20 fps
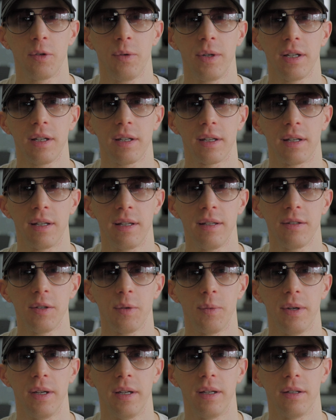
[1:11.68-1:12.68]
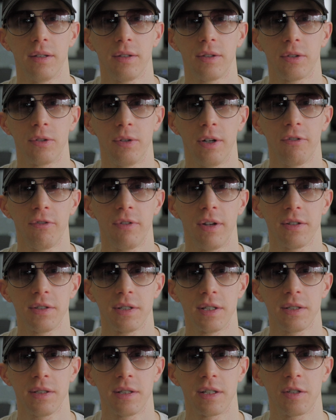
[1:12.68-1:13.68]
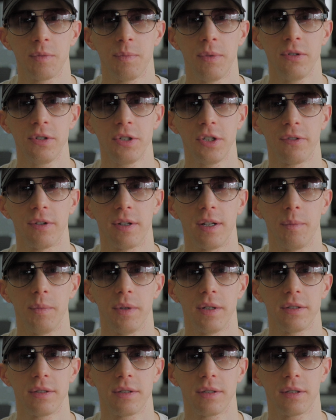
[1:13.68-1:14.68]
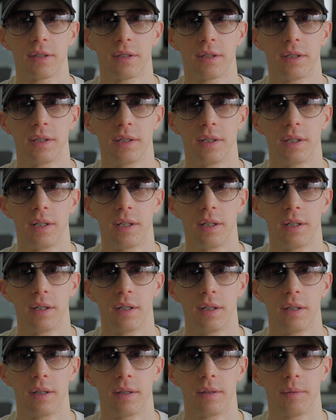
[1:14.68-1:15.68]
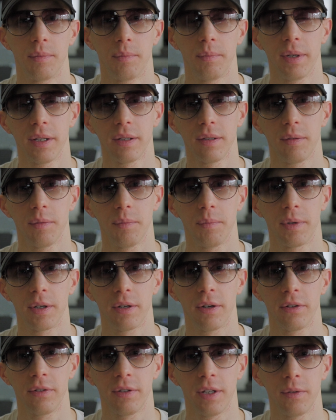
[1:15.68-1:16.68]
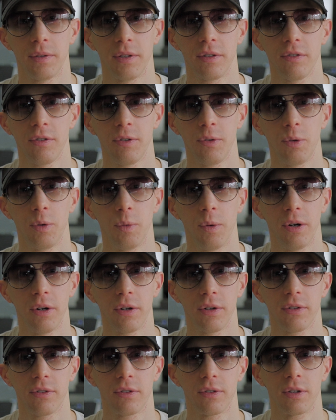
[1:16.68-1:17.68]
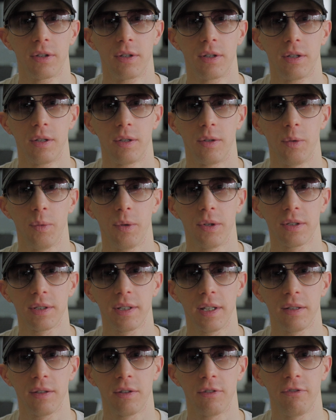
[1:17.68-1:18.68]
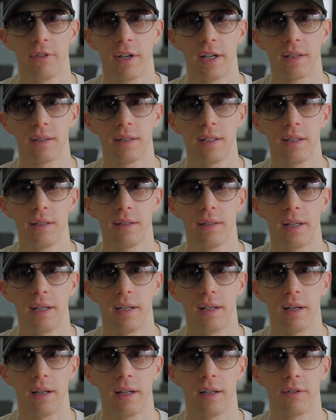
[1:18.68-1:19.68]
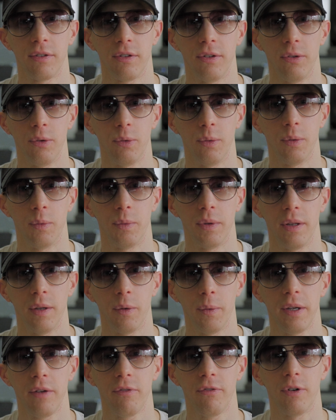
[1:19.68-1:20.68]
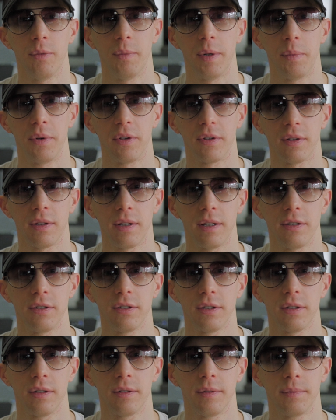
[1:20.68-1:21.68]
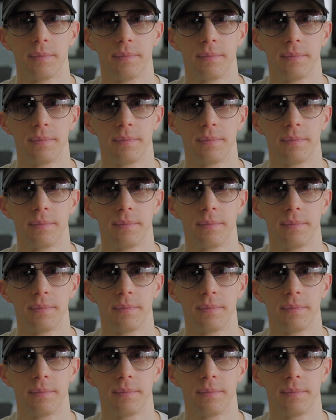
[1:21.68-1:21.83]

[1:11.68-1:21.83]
quick and easy way to roughly assess the exposure of an image. But because how this tool works, you won't get the fine detail as you do with a waveform representation.